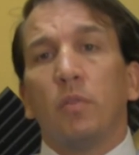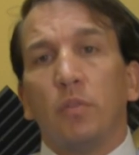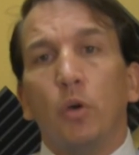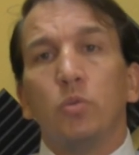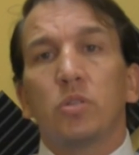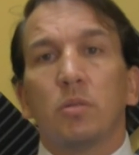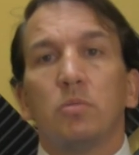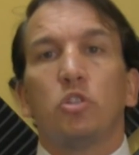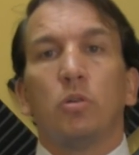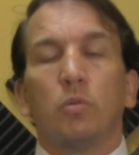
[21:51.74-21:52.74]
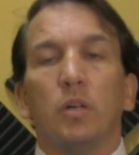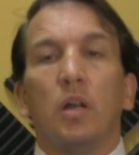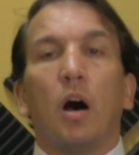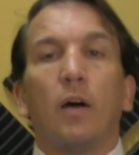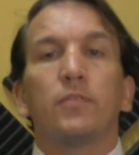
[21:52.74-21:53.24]
Those
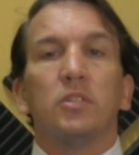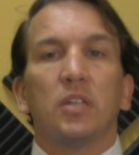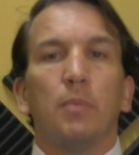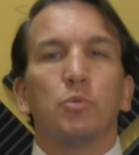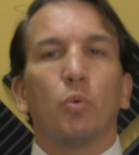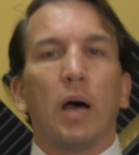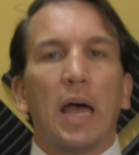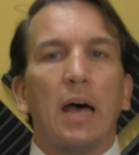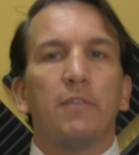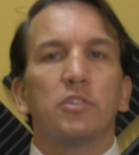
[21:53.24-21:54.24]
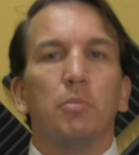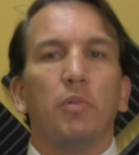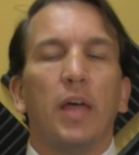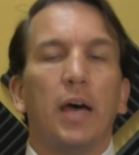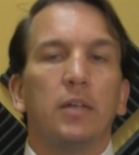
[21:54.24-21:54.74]
children oftentimes will have some
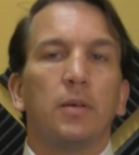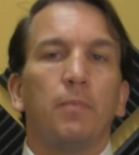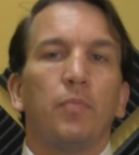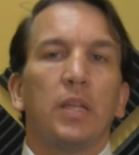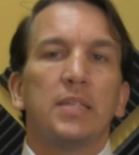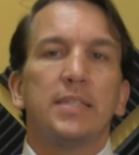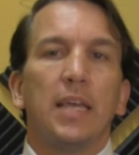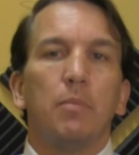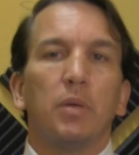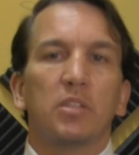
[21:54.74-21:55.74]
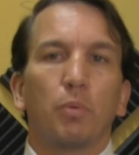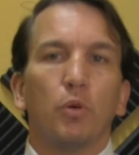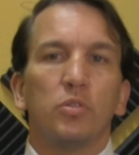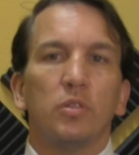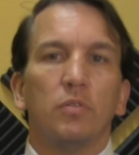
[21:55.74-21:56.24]
of that same
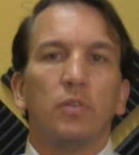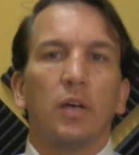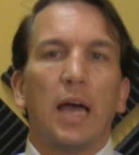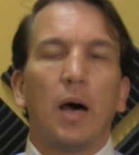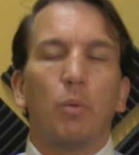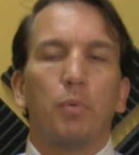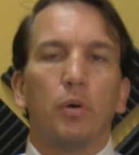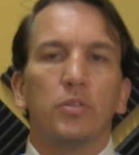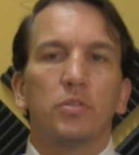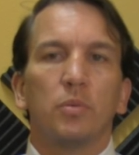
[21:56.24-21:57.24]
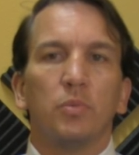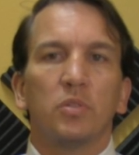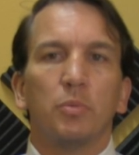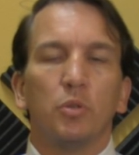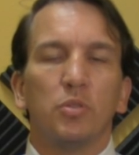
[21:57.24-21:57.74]
explosive outbursts,
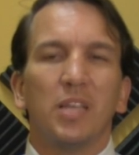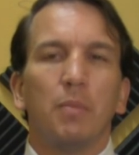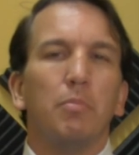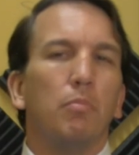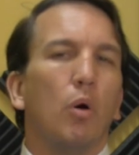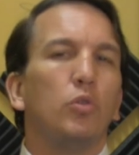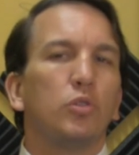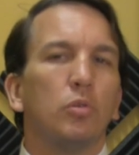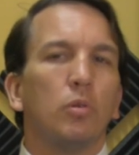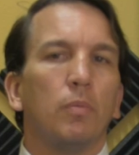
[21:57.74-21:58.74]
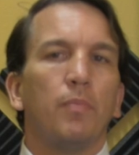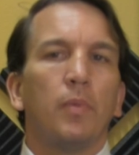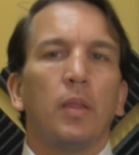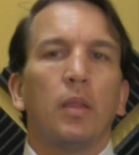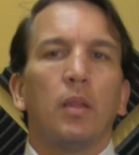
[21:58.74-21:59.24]
some of those same emotional
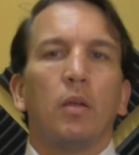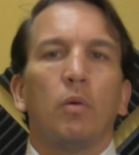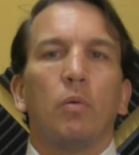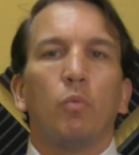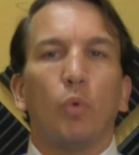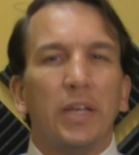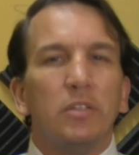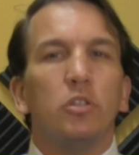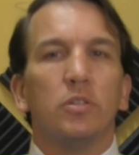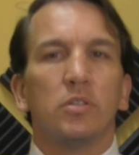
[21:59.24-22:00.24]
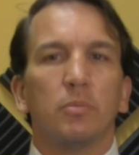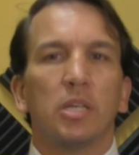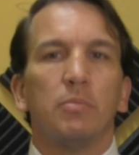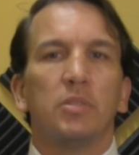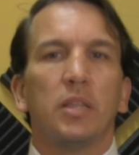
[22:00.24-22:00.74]
rages
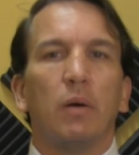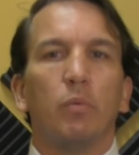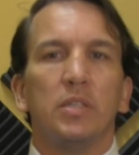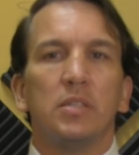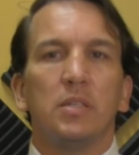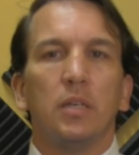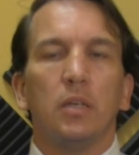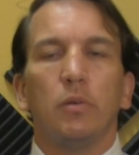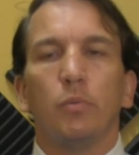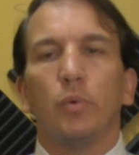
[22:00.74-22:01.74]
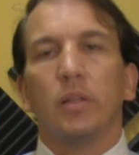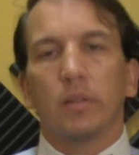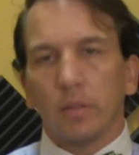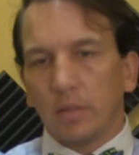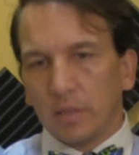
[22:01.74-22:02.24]
sometimes that we see
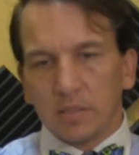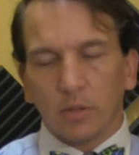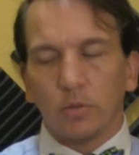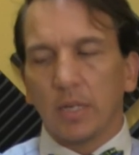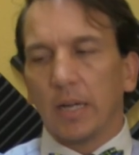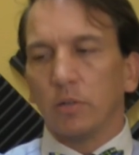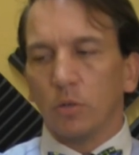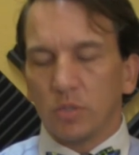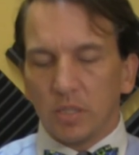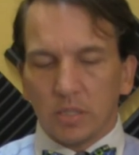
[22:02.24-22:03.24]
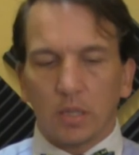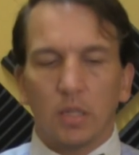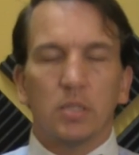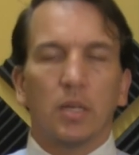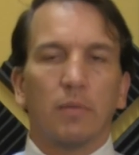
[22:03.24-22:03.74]
with these other diagnoses and
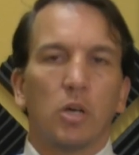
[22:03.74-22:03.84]
things that I've